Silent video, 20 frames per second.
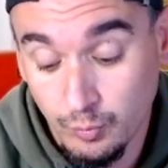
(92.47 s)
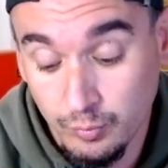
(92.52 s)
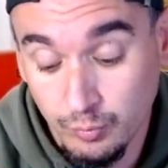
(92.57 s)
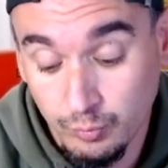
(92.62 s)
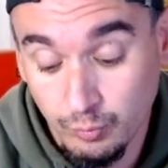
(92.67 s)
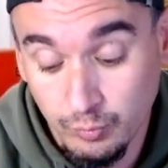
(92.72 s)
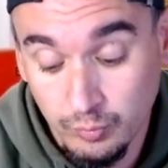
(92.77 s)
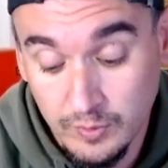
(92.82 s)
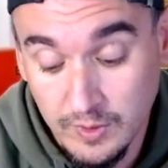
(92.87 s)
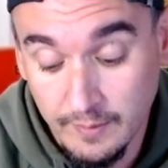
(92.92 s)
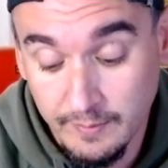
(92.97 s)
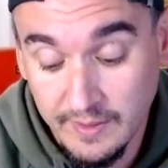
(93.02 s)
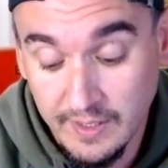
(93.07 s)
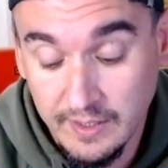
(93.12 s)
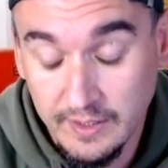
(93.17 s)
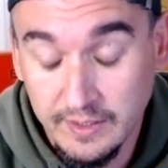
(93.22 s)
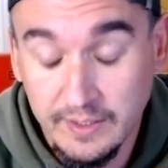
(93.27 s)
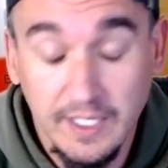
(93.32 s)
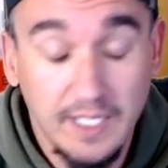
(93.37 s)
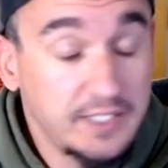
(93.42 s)
Coming out
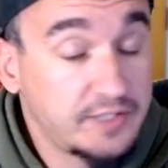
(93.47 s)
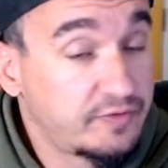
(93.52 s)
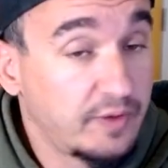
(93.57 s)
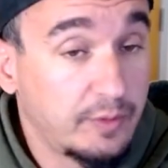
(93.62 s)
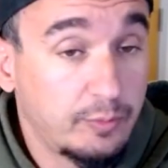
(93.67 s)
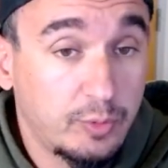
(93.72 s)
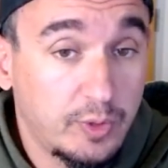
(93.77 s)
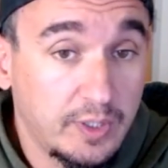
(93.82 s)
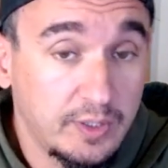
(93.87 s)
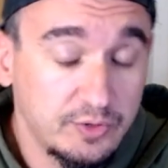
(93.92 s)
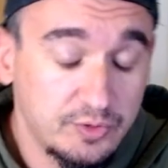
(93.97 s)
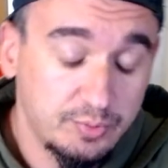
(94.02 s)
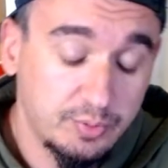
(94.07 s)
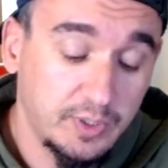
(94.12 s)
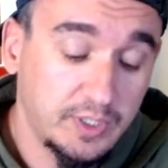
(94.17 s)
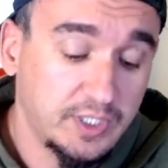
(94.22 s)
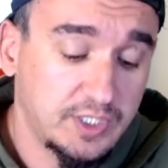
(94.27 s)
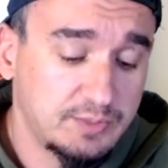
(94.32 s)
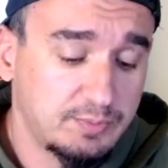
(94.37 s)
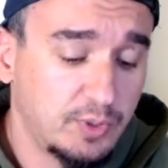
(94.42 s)
of the gates, February was pretty
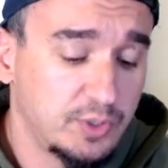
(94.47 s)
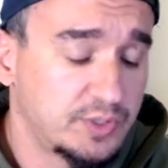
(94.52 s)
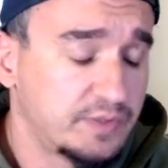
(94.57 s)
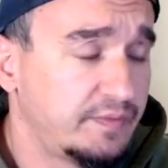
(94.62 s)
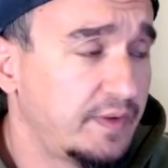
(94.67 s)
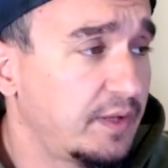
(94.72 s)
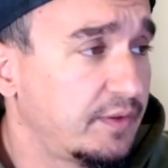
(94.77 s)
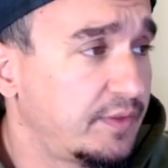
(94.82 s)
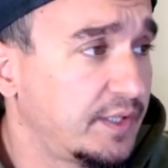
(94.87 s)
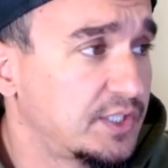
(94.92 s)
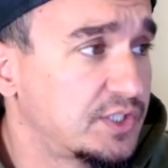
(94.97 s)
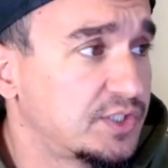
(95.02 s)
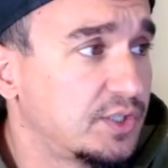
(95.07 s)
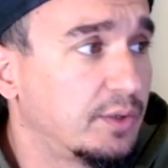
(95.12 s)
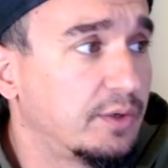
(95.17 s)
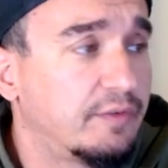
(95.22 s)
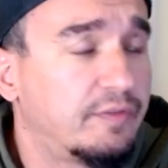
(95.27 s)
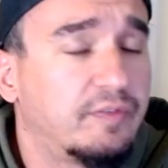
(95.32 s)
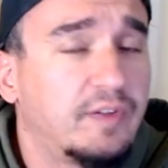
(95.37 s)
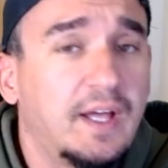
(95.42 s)
explosive. Now things starting
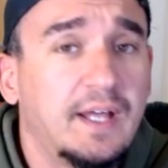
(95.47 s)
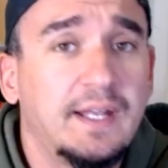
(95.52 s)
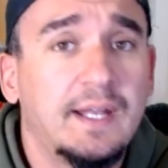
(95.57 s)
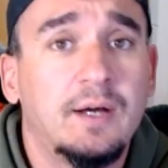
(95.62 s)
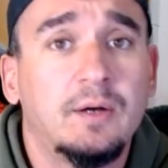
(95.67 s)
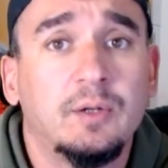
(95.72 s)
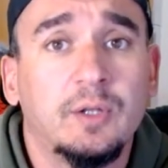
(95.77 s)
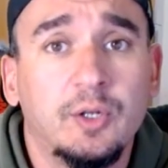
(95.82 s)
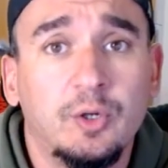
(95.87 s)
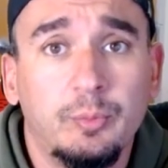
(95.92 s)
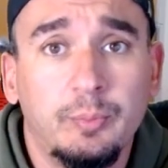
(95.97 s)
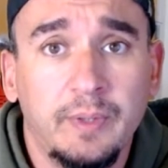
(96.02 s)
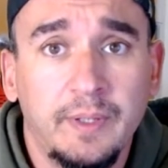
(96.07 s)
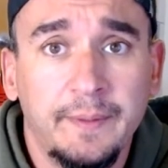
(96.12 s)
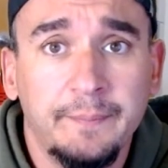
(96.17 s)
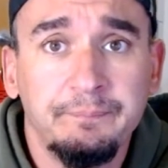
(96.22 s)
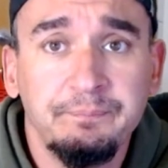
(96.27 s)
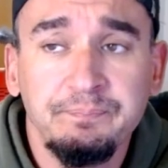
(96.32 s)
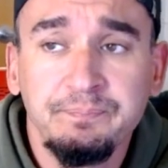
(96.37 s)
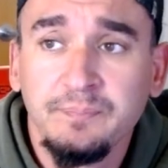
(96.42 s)
to flatten out a little bit
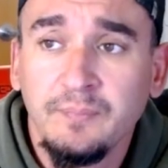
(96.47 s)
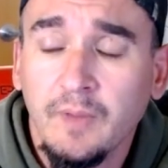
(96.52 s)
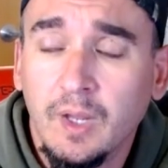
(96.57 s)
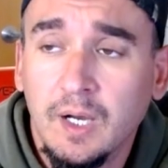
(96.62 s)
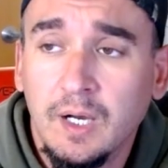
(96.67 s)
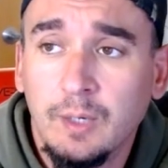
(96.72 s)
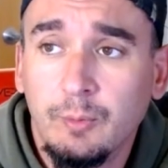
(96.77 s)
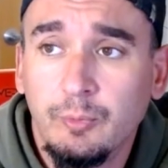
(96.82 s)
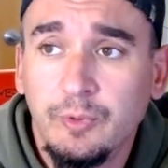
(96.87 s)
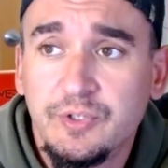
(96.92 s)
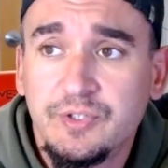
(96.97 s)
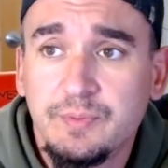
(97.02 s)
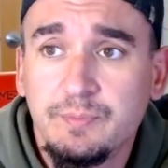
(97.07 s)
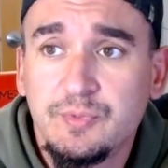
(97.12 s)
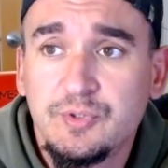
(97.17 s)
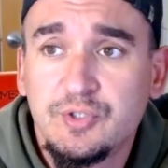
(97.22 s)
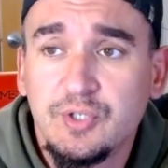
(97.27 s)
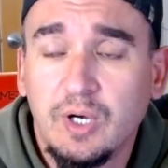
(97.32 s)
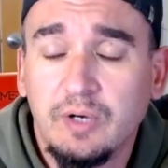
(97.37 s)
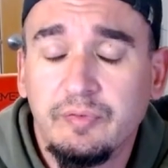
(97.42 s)
with some
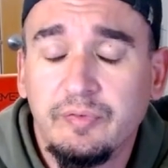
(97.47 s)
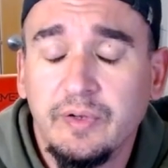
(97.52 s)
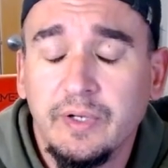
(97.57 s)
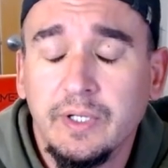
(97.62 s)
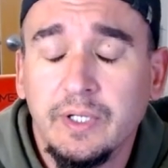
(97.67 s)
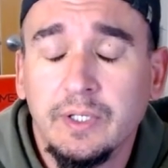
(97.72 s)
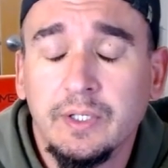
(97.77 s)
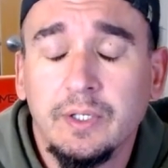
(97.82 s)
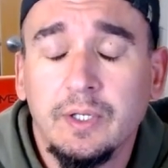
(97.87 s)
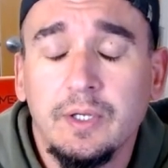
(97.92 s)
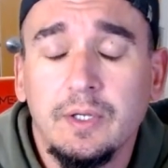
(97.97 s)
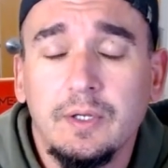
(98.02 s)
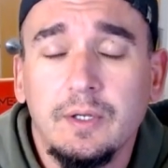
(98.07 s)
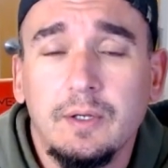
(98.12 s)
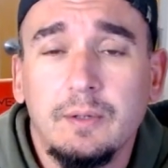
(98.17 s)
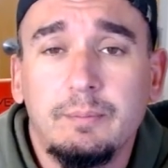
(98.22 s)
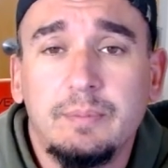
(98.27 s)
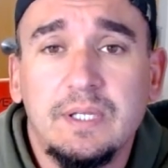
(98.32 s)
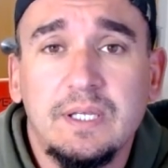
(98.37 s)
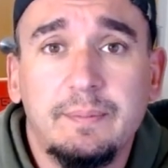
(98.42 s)
softening
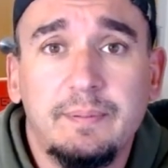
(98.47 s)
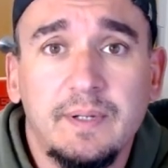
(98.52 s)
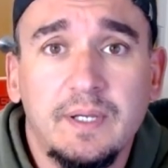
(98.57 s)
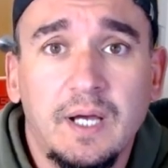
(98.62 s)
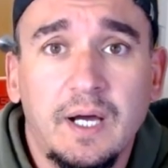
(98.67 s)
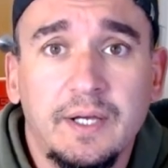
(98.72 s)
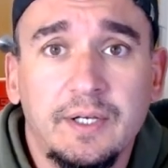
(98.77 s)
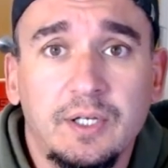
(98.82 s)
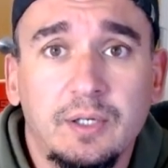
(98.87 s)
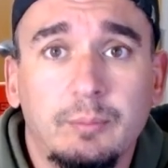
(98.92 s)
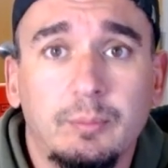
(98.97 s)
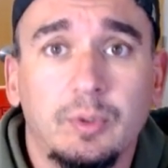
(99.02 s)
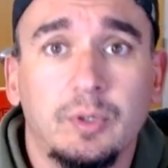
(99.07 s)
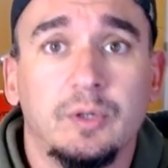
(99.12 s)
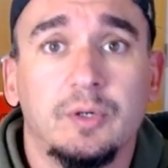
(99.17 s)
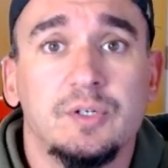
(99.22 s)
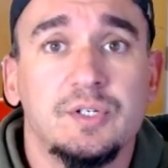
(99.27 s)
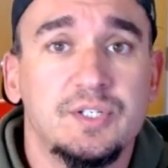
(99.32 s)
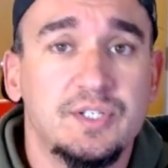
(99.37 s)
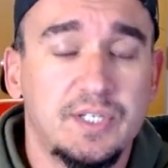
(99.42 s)
PPI
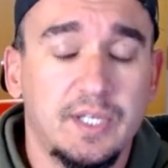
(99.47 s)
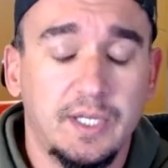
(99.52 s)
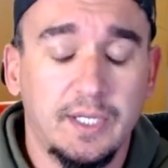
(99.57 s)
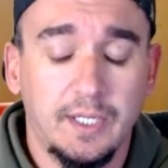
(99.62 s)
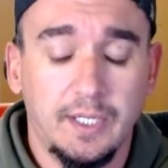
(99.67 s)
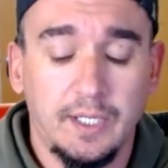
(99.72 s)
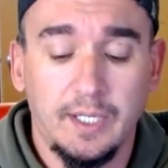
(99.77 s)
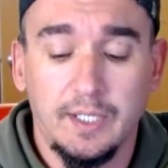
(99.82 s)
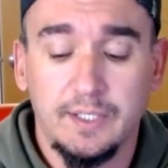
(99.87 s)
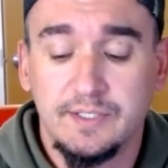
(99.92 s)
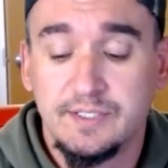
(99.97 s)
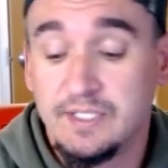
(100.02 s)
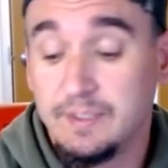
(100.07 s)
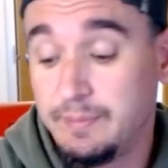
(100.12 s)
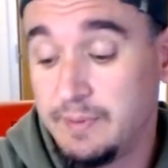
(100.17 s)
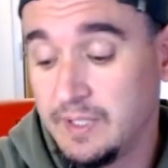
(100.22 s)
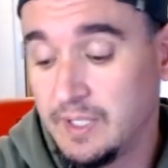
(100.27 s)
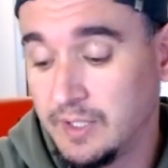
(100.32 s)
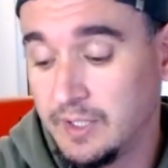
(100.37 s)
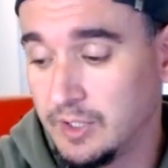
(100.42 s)
numbers and
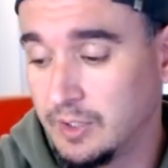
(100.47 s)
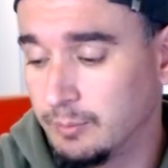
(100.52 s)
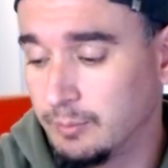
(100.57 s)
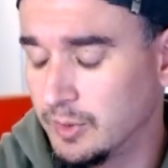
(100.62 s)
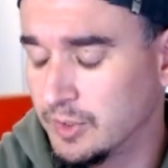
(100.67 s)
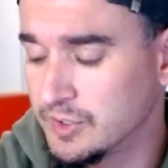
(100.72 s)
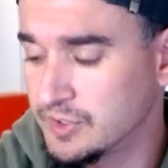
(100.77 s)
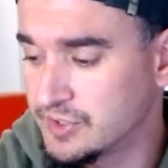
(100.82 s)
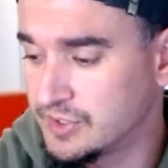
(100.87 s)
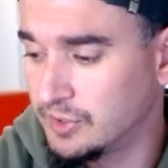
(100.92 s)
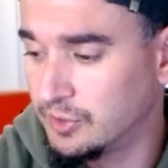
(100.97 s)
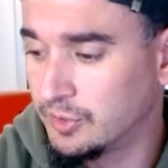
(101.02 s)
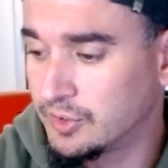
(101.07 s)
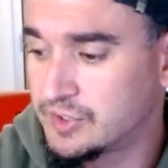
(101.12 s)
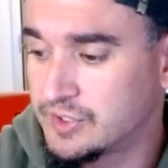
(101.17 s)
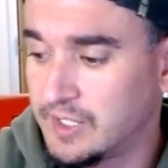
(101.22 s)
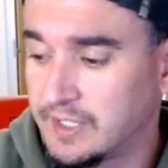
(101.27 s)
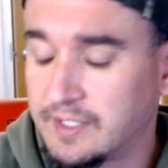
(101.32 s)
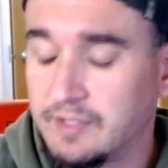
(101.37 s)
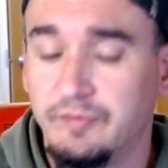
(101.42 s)
CPI numbers. It looks
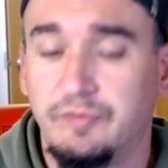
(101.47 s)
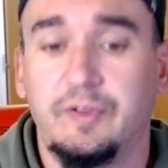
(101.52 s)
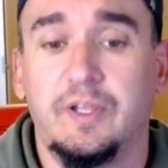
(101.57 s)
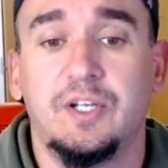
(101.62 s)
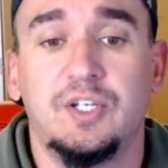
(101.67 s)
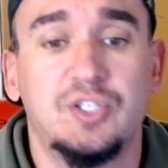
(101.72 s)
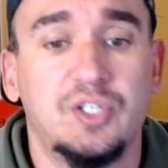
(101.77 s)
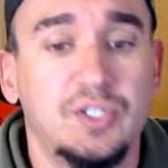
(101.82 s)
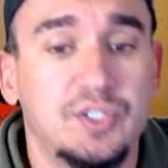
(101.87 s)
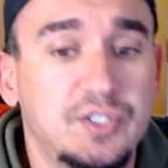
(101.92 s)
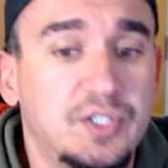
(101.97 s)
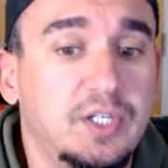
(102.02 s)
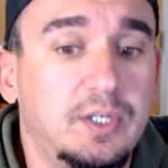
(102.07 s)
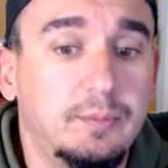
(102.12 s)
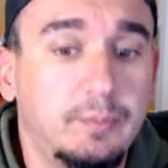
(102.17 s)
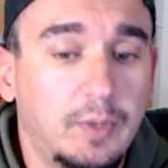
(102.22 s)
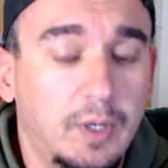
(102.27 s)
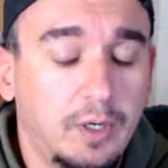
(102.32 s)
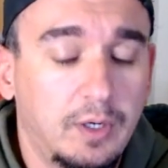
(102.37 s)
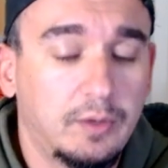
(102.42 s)
like inflation's
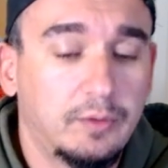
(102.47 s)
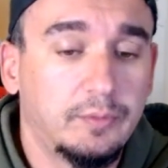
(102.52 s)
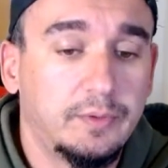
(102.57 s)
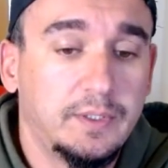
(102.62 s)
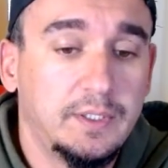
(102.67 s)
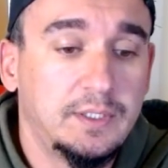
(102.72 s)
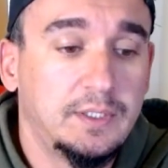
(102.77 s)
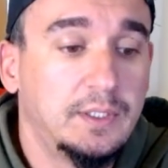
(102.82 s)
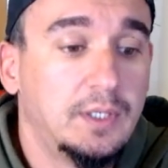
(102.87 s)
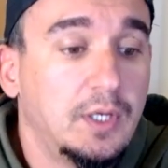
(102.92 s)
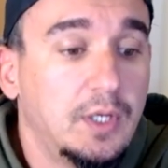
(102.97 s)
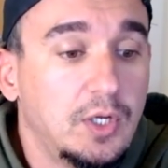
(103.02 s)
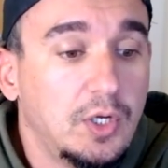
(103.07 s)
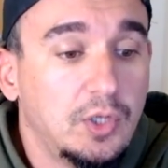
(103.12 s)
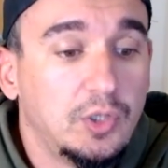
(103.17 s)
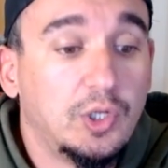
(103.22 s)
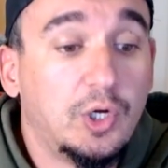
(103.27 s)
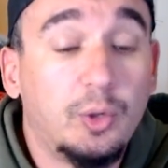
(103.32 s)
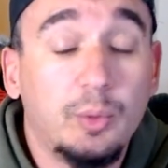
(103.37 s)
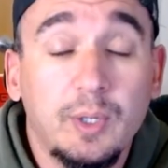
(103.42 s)
gonna, or the
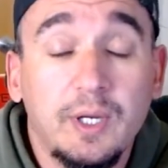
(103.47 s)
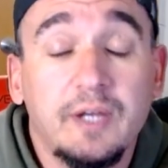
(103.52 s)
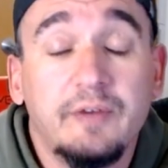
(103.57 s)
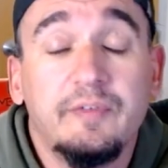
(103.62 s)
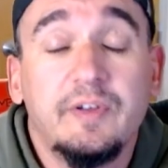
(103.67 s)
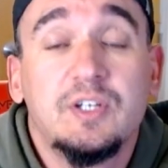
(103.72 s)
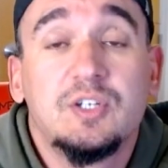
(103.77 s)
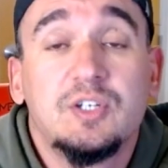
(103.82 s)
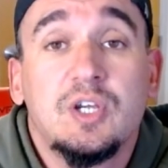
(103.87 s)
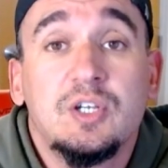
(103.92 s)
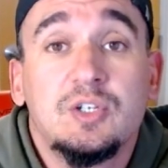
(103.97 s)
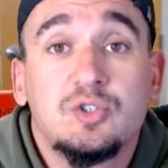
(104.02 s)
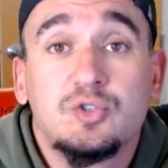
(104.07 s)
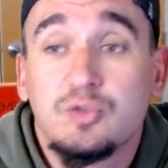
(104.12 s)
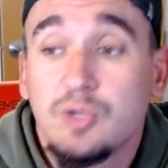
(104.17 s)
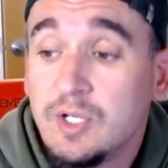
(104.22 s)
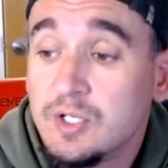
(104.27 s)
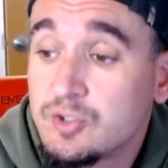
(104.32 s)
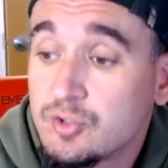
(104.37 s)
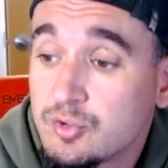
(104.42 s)
lowering of
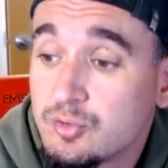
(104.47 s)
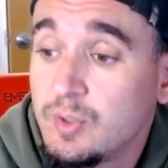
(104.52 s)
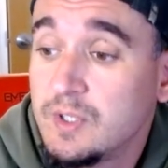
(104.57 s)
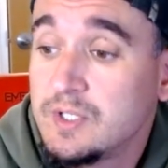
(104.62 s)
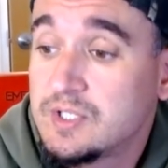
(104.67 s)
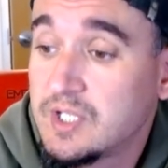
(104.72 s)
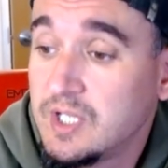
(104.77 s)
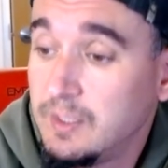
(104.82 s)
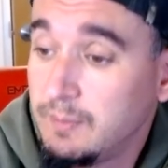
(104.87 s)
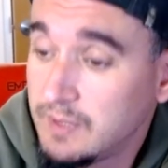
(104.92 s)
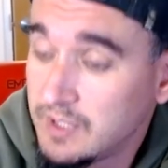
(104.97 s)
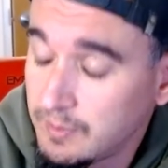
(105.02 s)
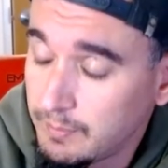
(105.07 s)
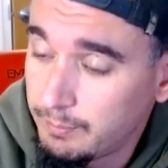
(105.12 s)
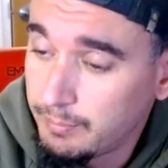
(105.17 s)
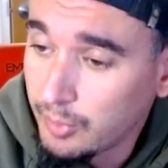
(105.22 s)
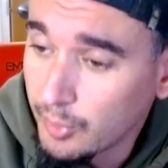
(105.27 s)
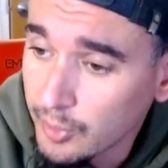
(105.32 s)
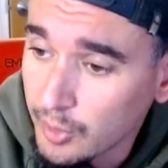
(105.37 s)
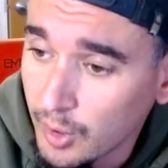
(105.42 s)
interest rates gonna be
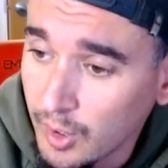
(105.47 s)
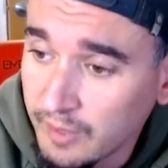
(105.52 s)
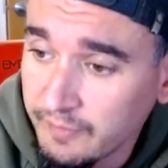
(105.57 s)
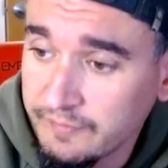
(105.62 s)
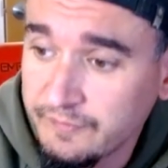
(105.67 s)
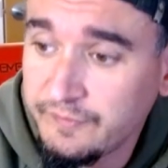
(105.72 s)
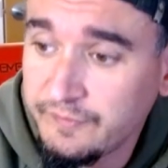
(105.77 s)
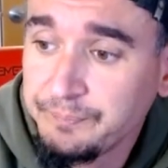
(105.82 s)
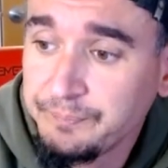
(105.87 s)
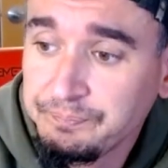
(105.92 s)
put off.